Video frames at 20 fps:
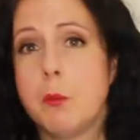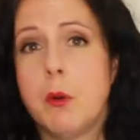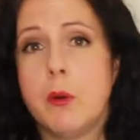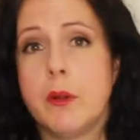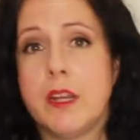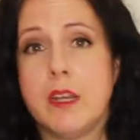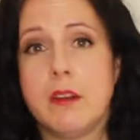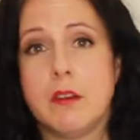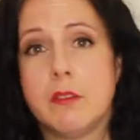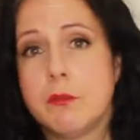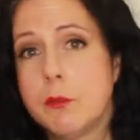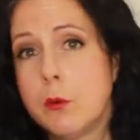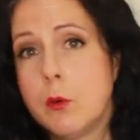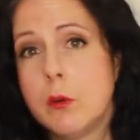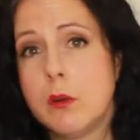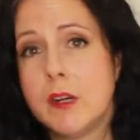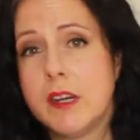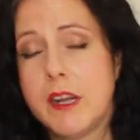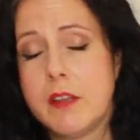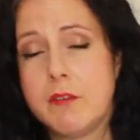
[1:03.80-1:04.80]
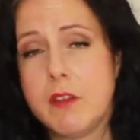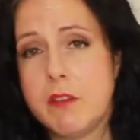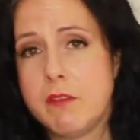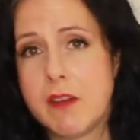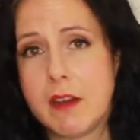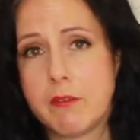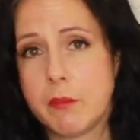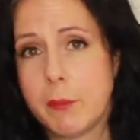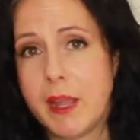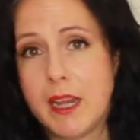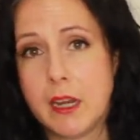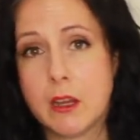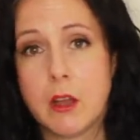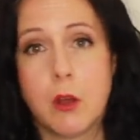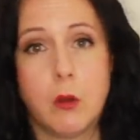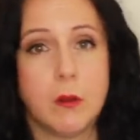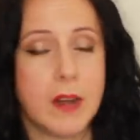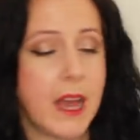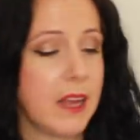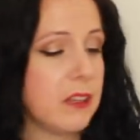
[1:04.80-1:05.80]
point for if you've never made a
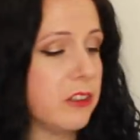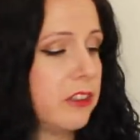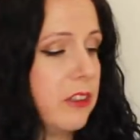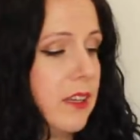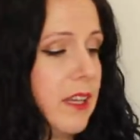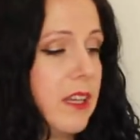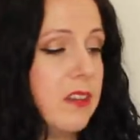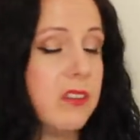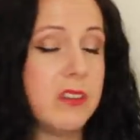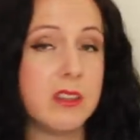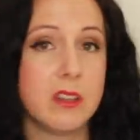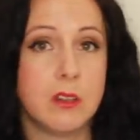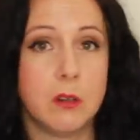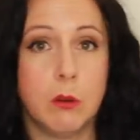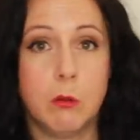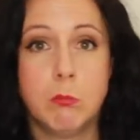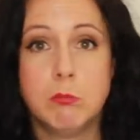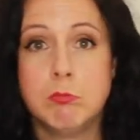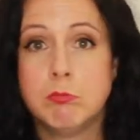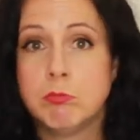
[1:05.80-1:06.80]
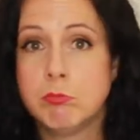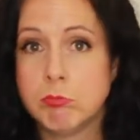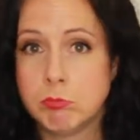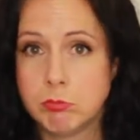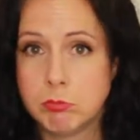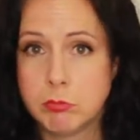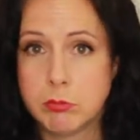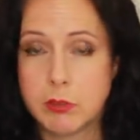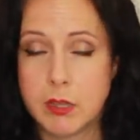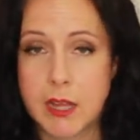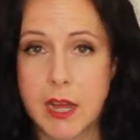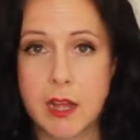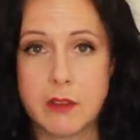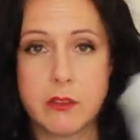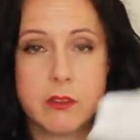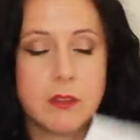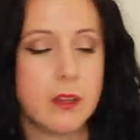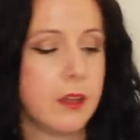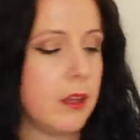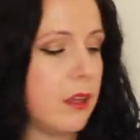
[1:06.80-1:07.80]
coat, actually, so
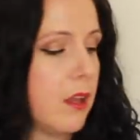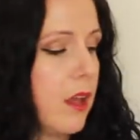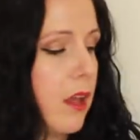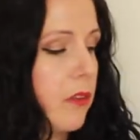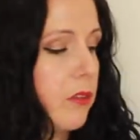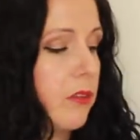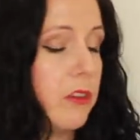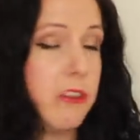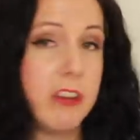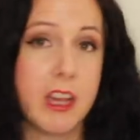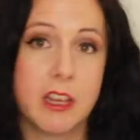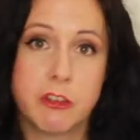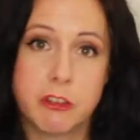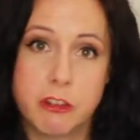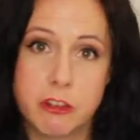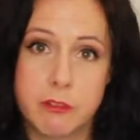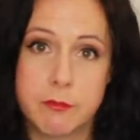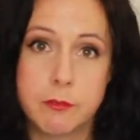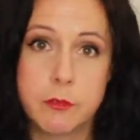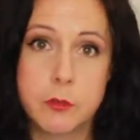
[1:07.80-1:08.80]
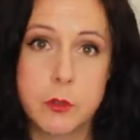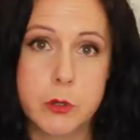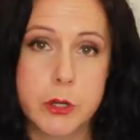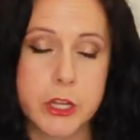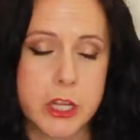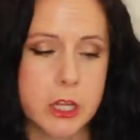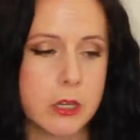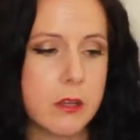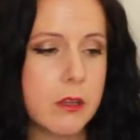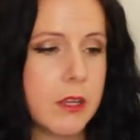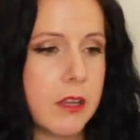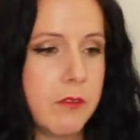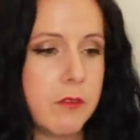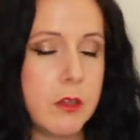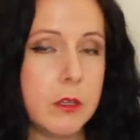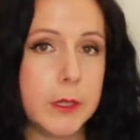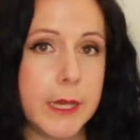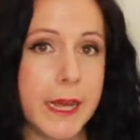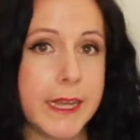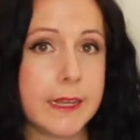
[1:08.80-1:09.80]
that's a suggestion for you if
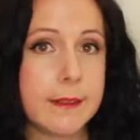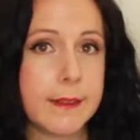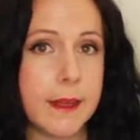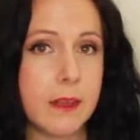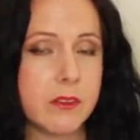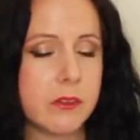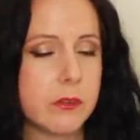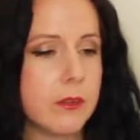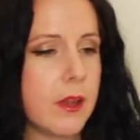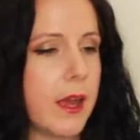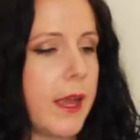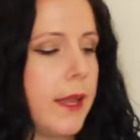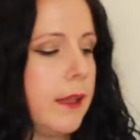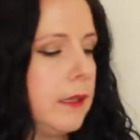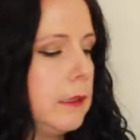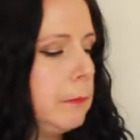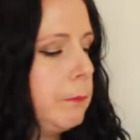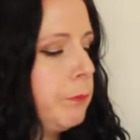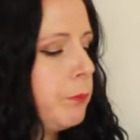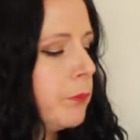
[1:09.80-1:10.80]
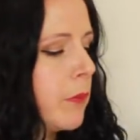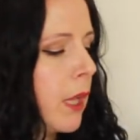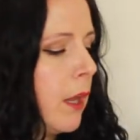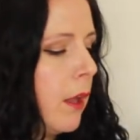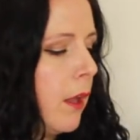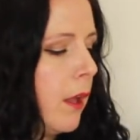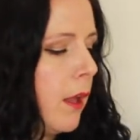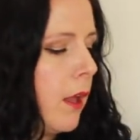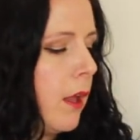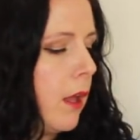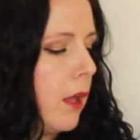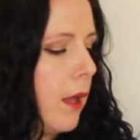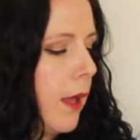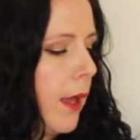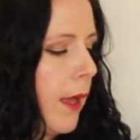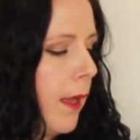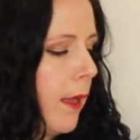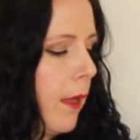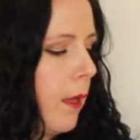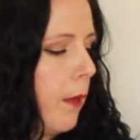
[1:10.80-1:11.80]
you like that style.
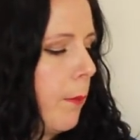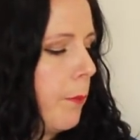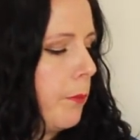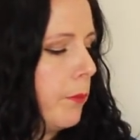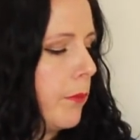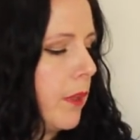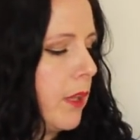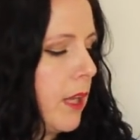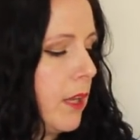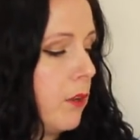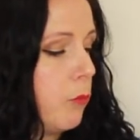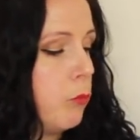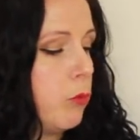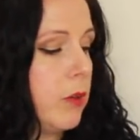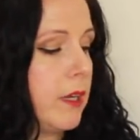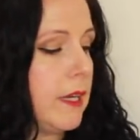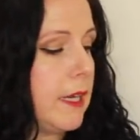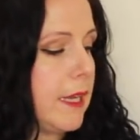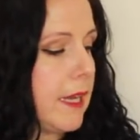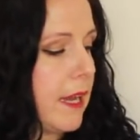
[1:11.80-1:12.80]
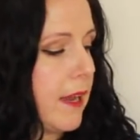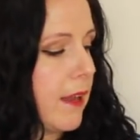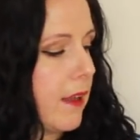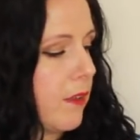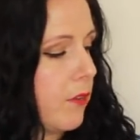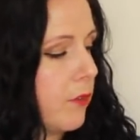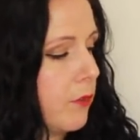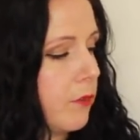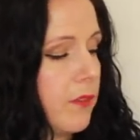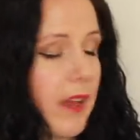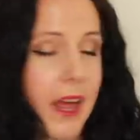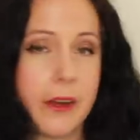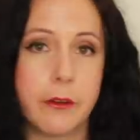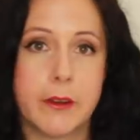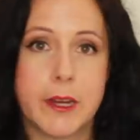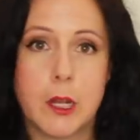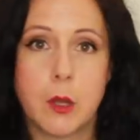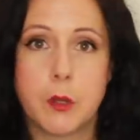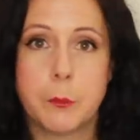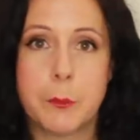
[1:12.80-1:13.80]
It really is
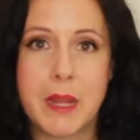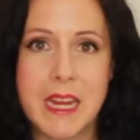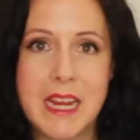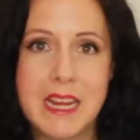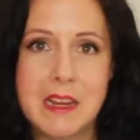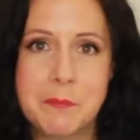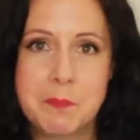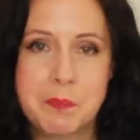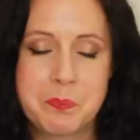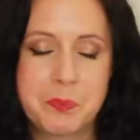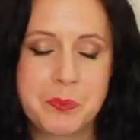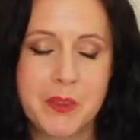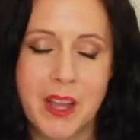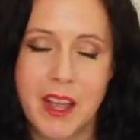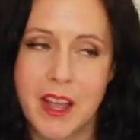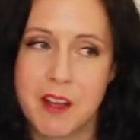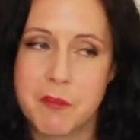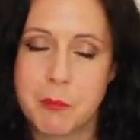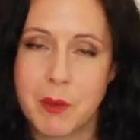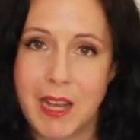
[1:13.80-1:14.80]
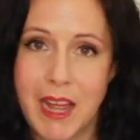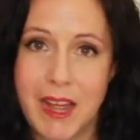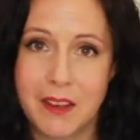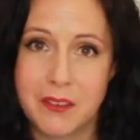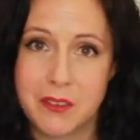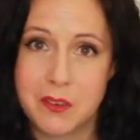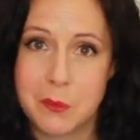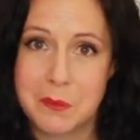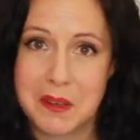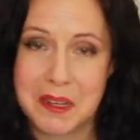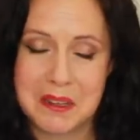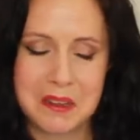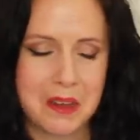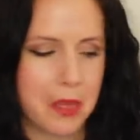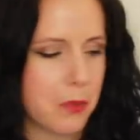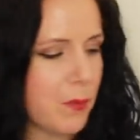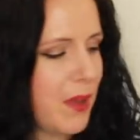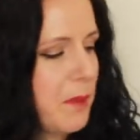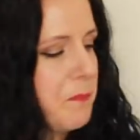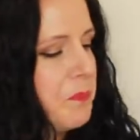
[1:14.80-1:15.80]
flattering on me. I have plans to make
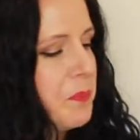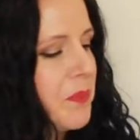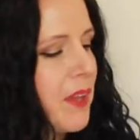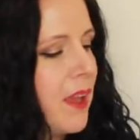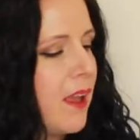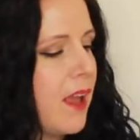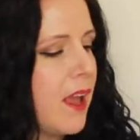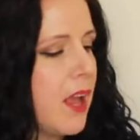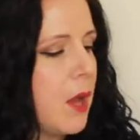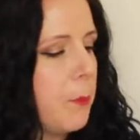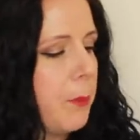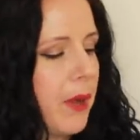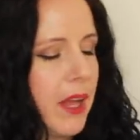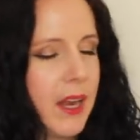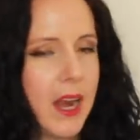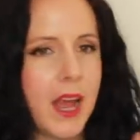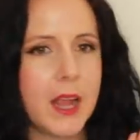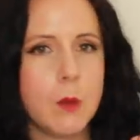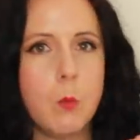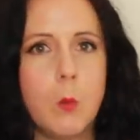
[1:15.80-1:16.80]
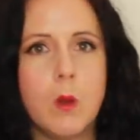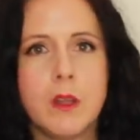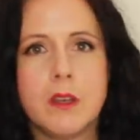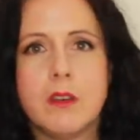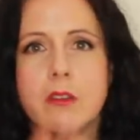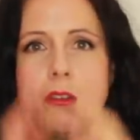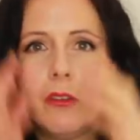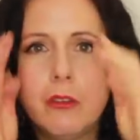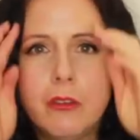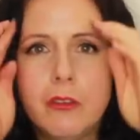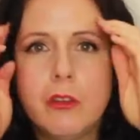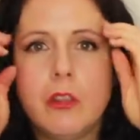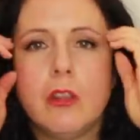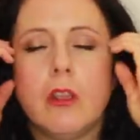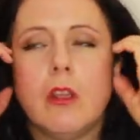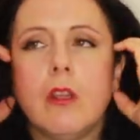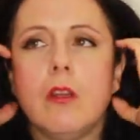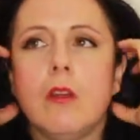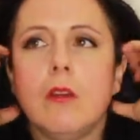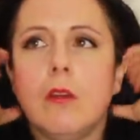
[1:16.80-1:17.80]
another one, but I want
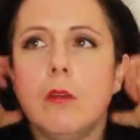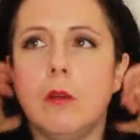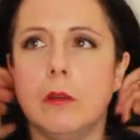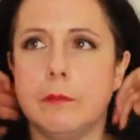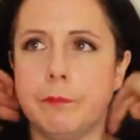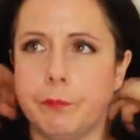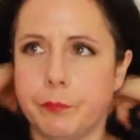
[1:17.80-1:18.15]
to